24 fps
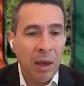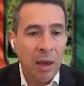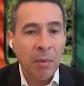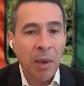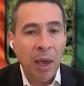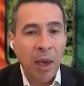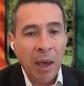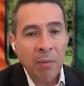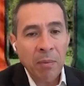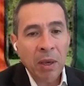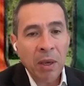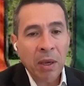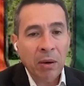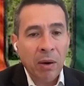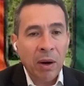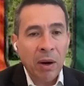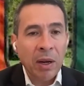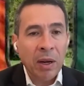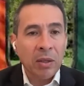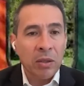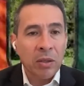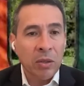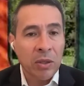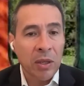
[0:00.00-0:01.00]
I
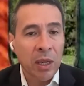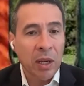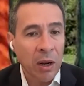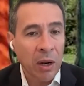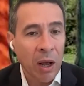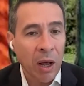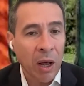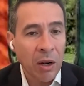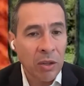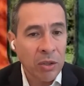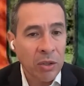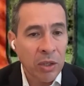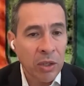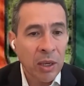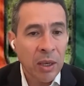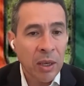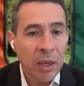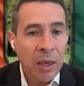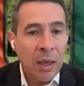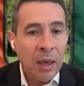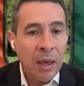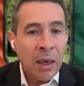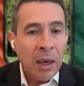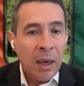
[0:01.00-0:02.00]
immigrated to technologies.